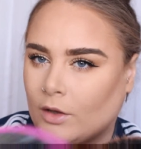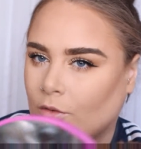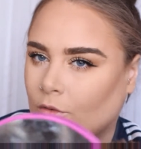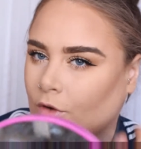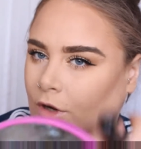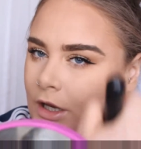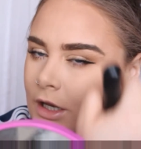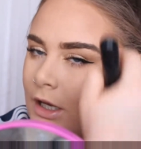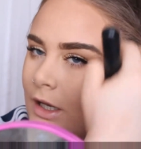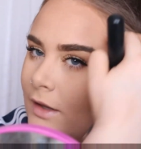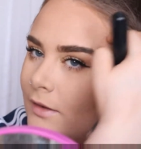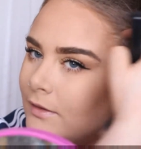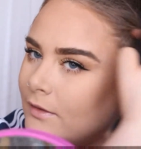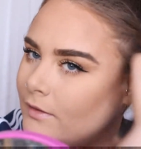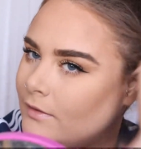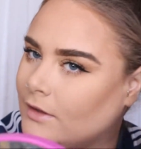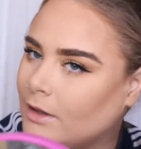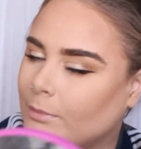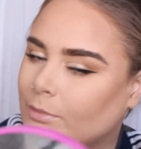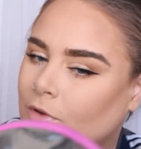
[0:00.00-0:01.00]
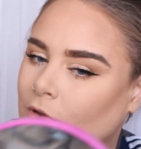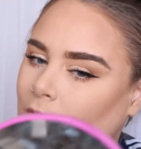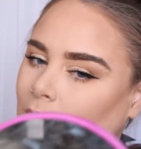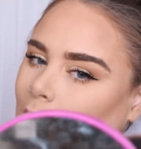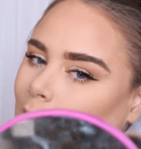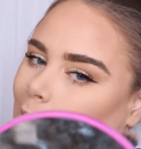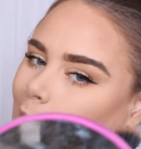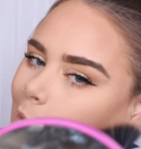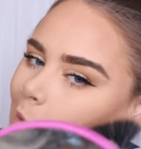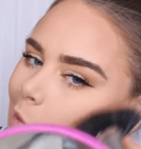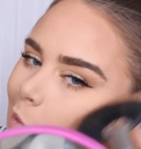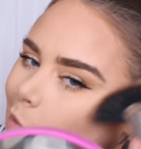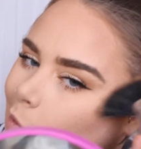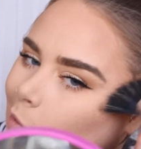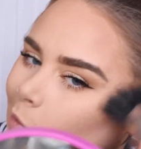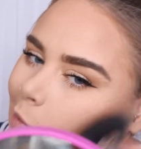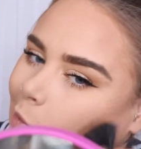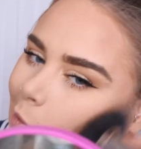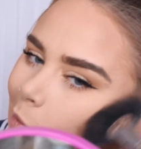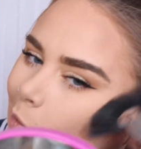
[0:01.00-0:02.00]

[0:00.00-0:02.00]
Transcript: a great easy step to do. So